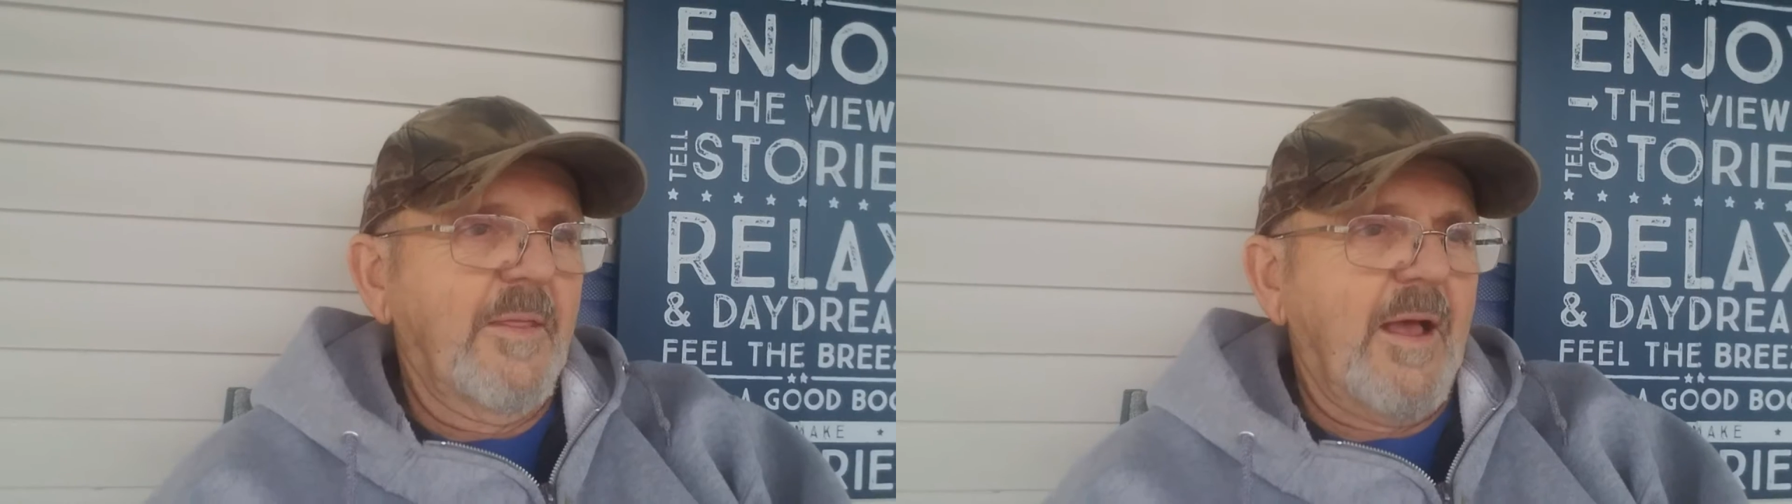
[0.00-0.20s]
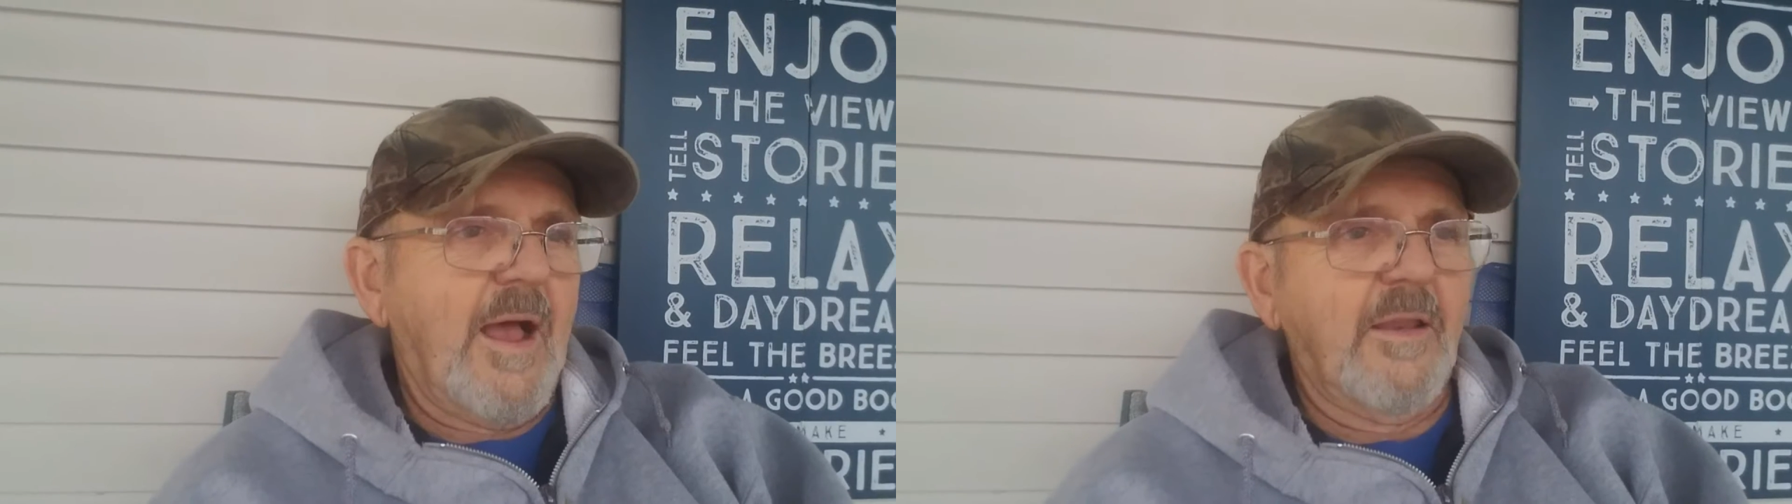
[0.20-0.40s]

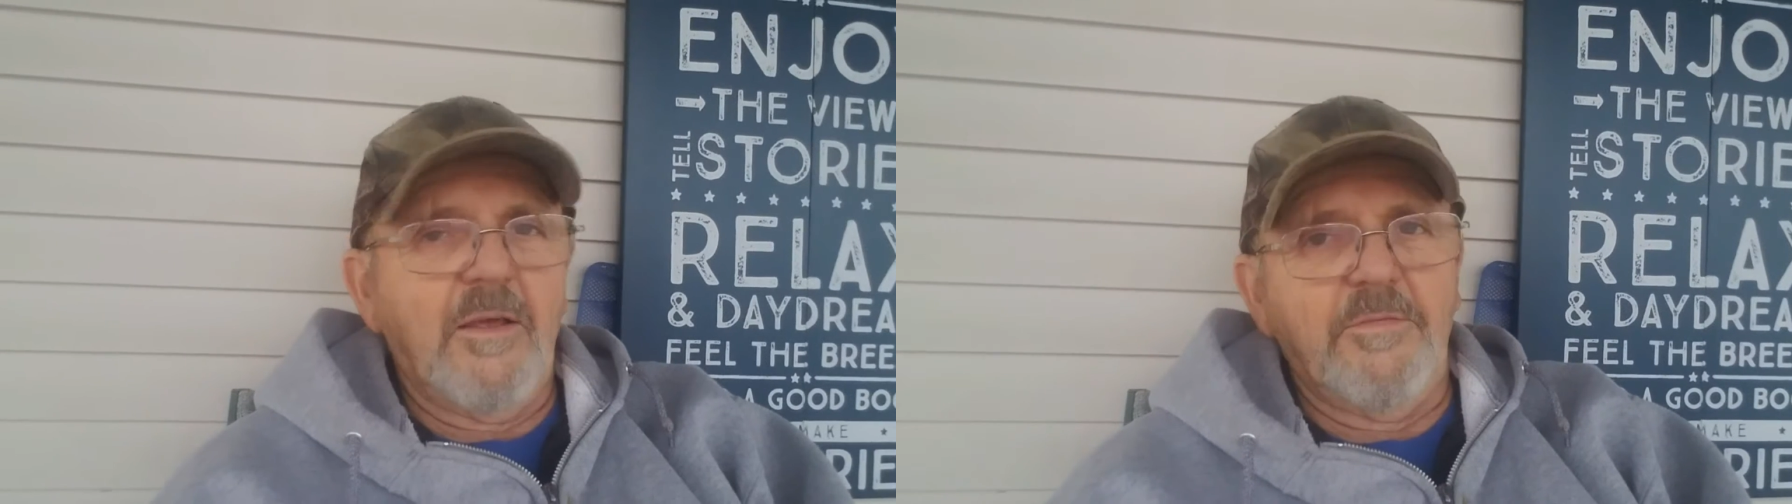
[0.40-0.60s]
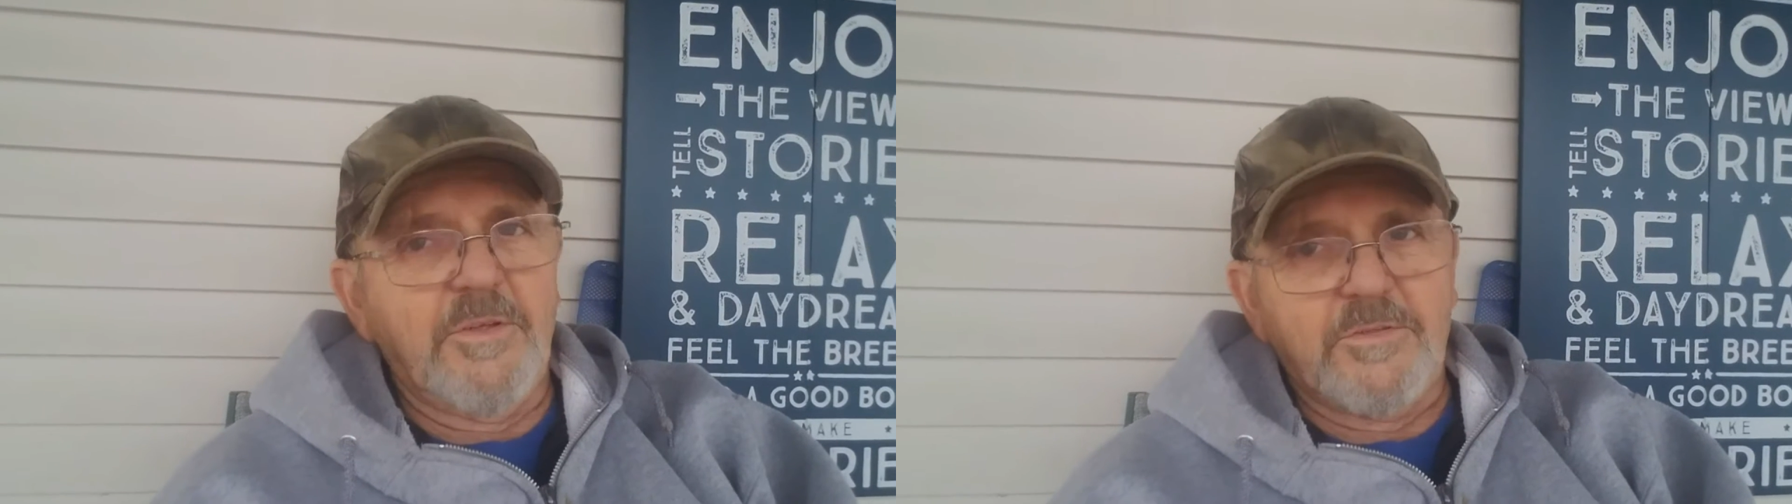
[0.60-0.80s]
I
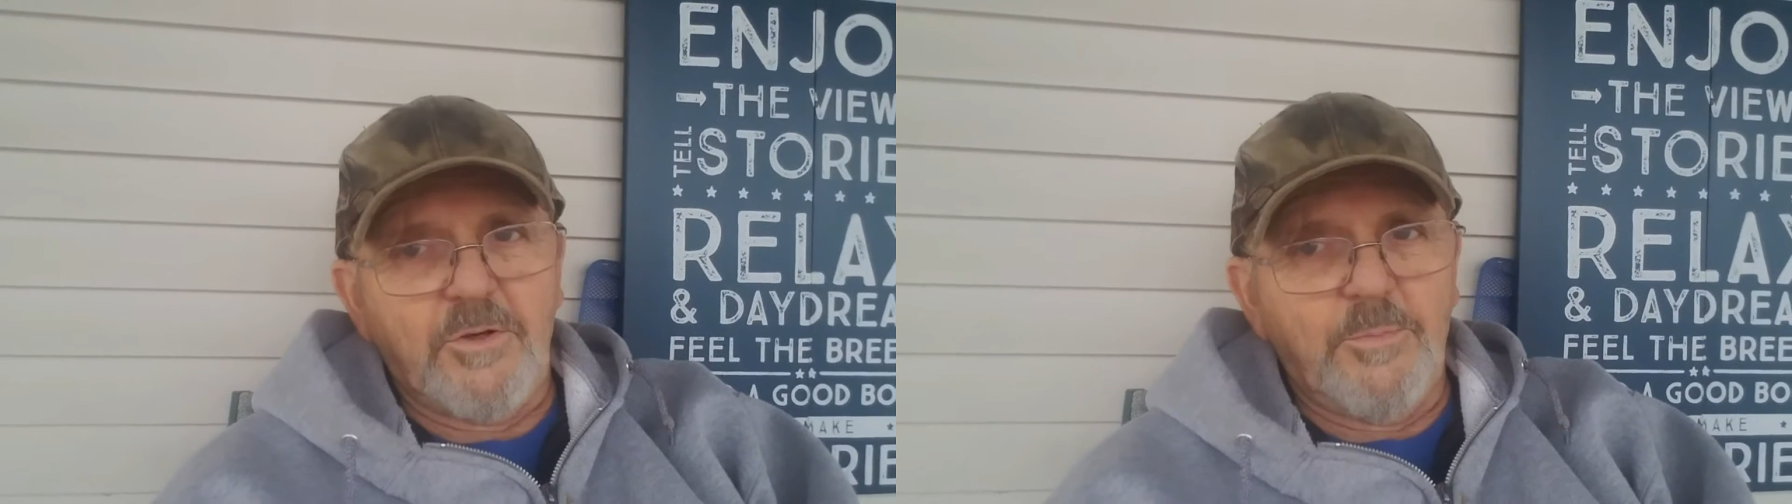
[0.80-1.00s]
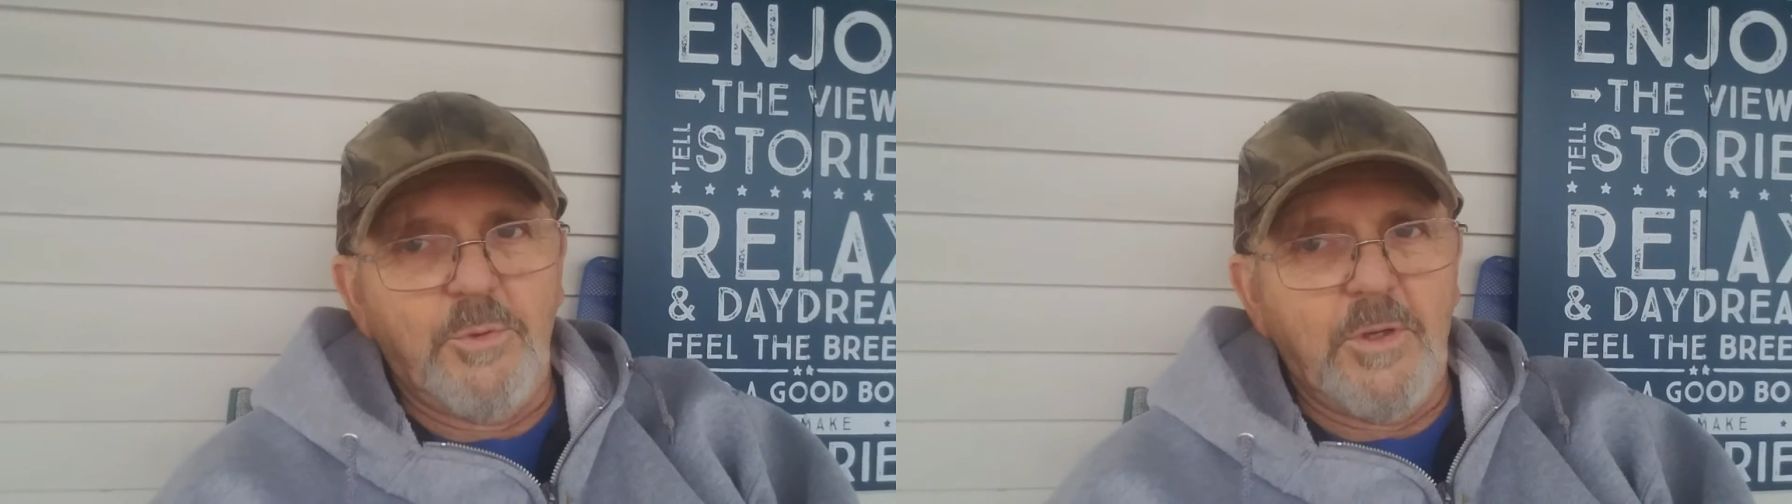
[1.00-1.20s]
love this little
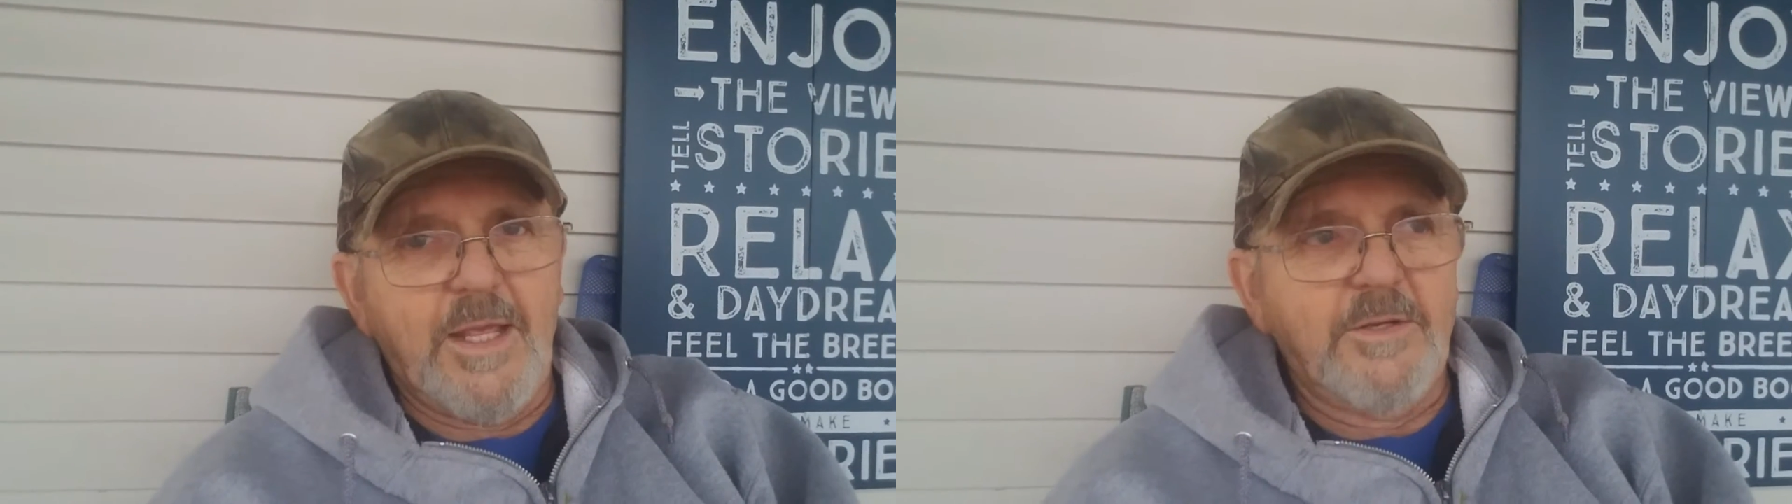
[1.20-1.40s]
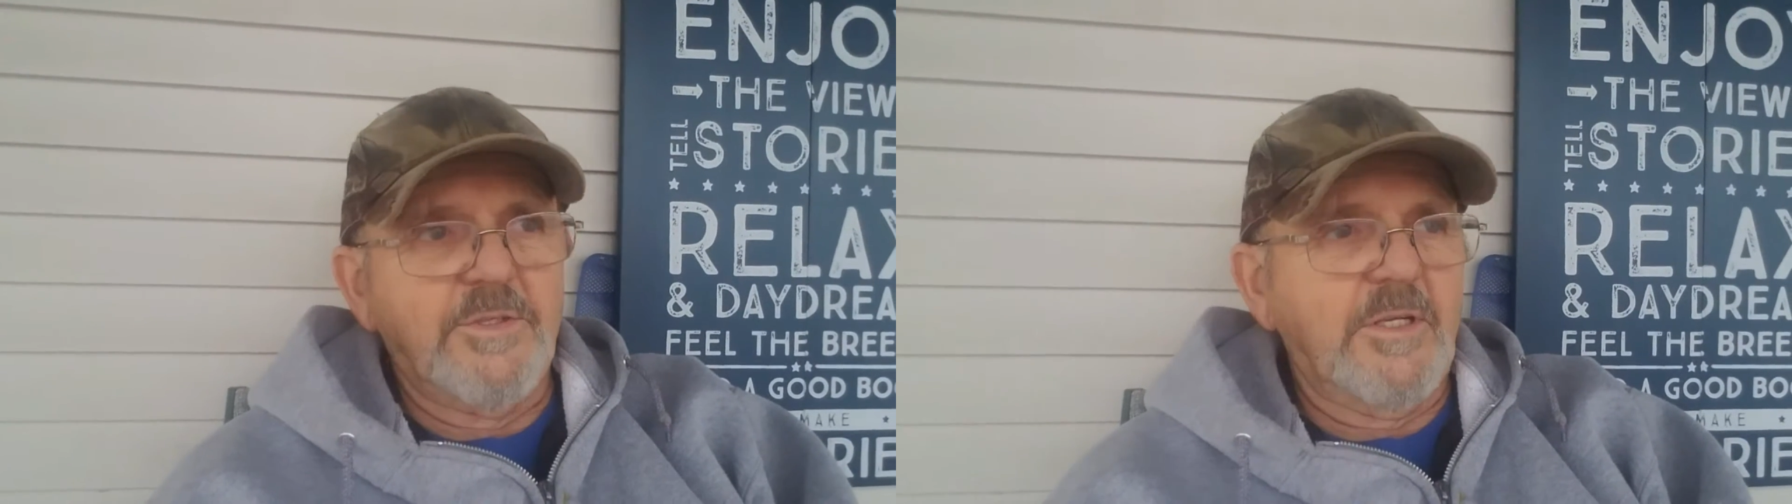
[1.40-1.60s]

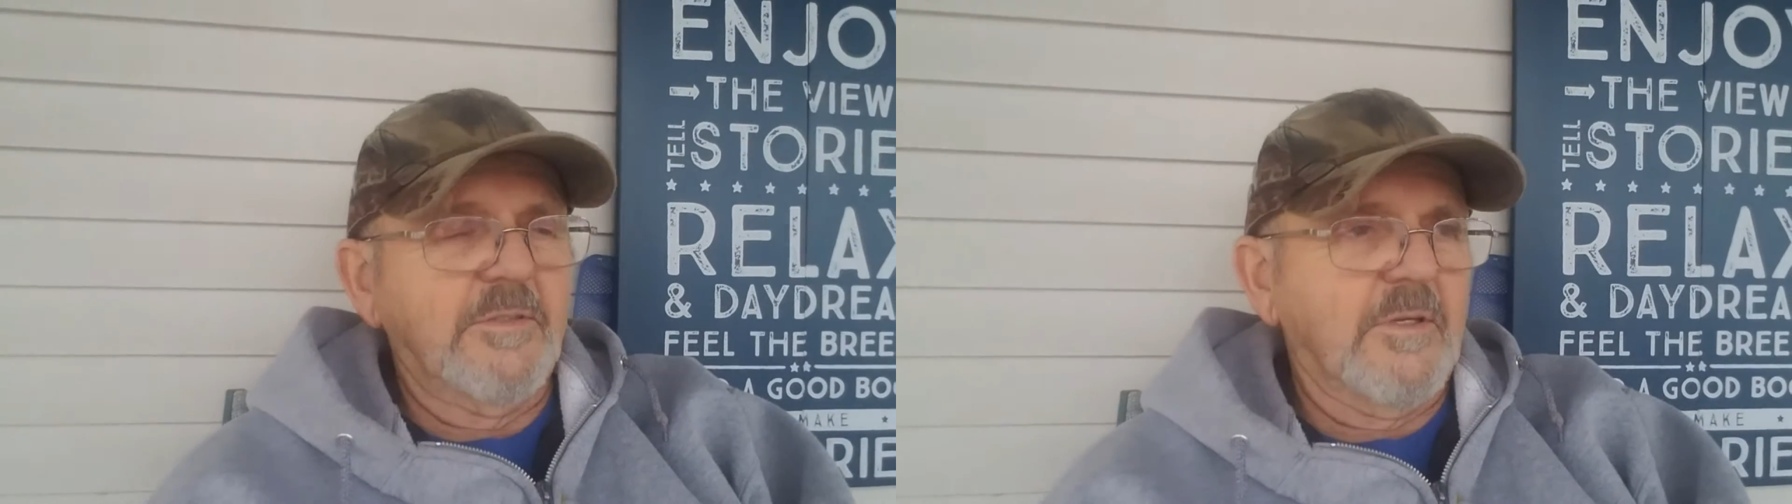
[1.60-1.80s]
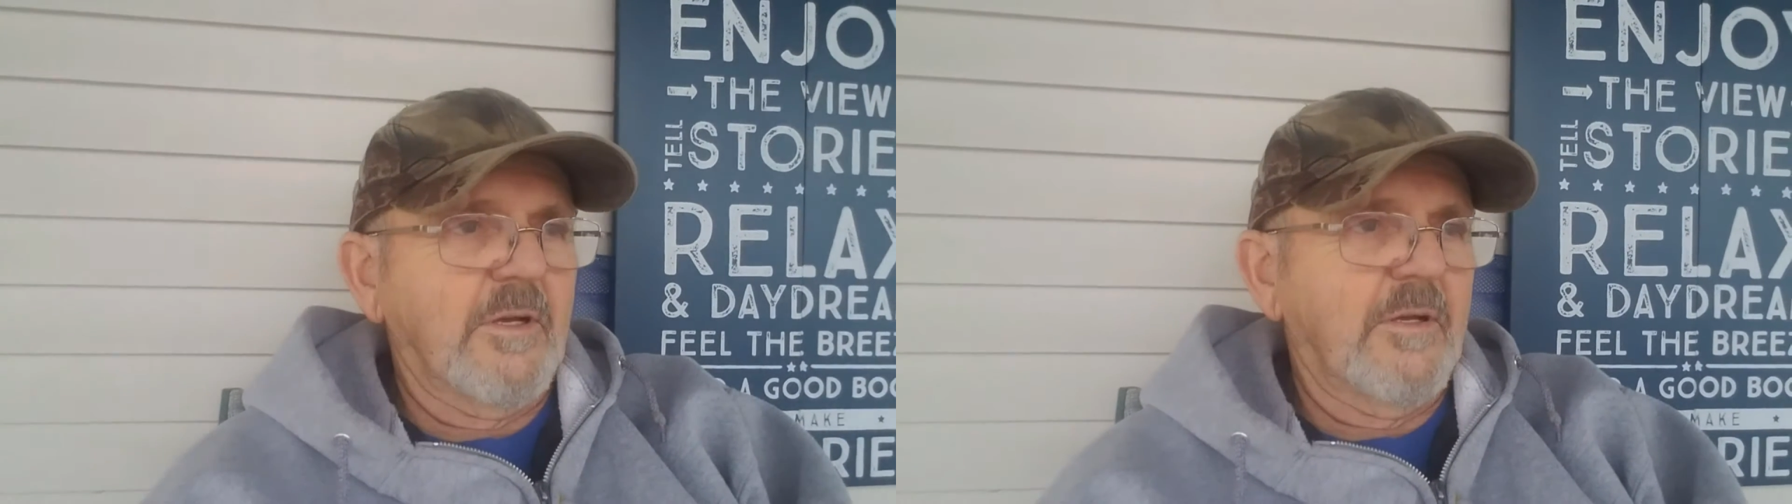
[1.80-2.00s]
Poulan
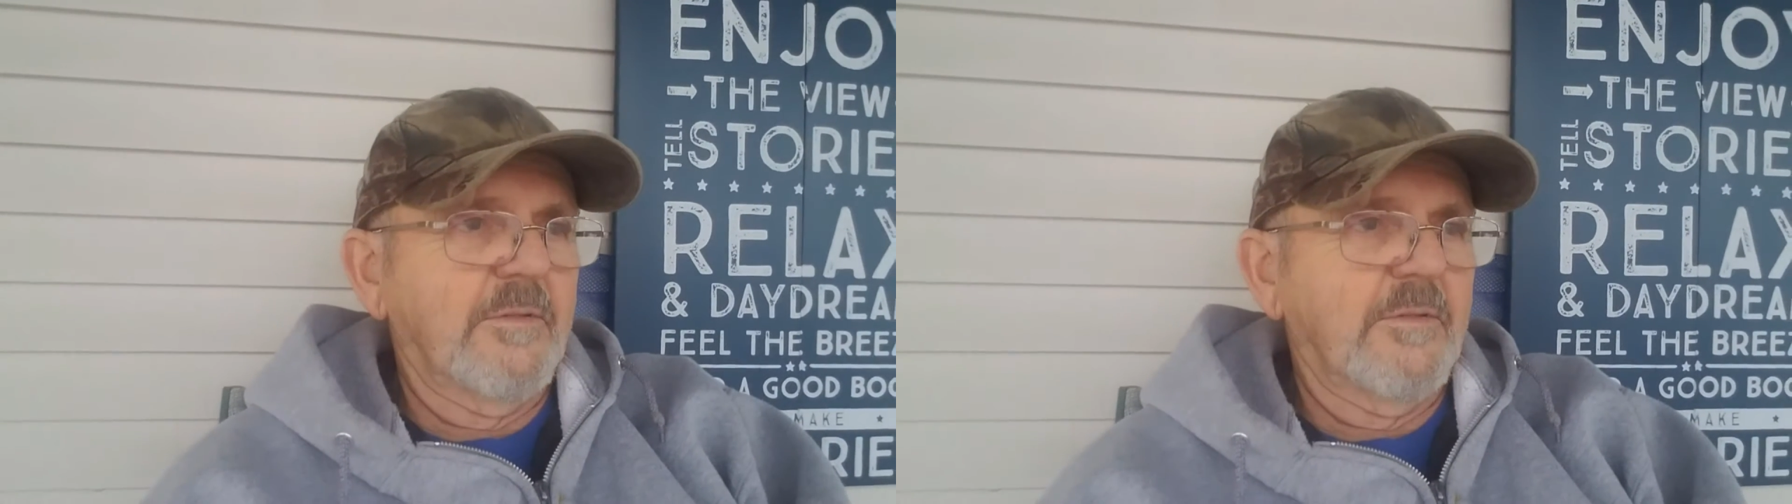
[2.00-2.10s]
chainsaw.